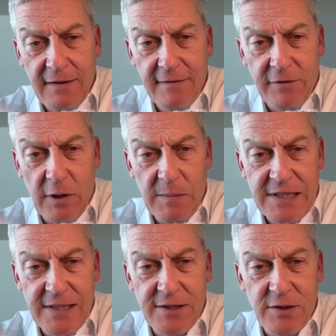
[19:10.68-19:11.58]

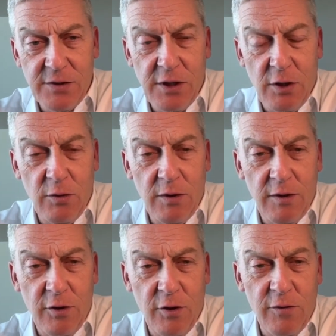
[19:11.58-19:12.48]
pharmacists are
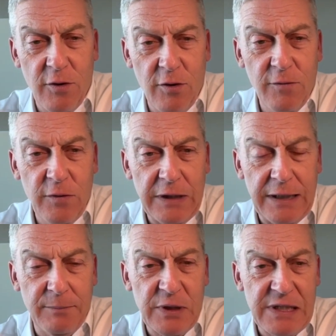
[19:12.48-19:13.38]
so
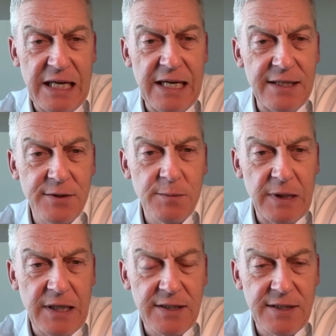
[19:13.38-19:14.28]
overly precise,
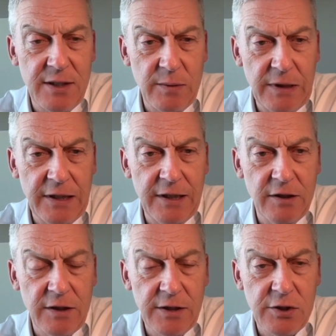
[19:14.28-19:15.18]
because they really
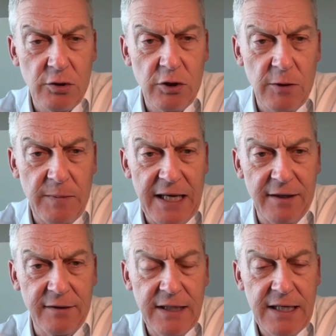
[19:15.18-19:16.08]
are concerned
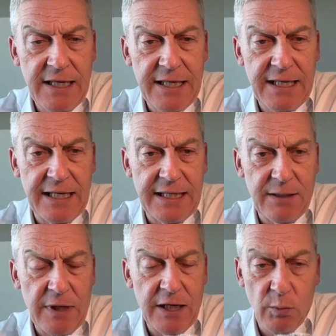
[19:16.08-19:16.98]
about getting that
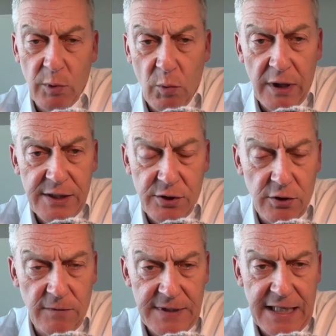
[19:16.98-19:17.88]
right. And we want to
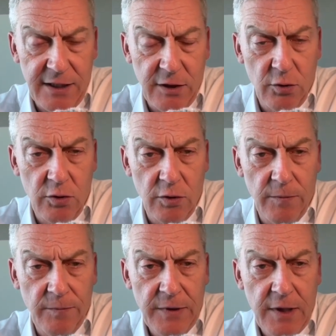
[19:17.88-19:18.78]
serve as that
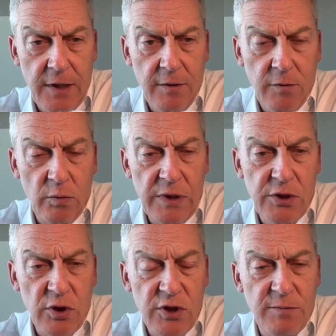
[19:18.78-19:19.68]
local
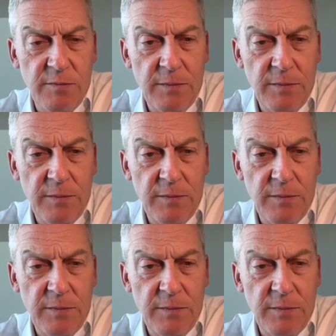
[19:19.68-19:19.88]
resource.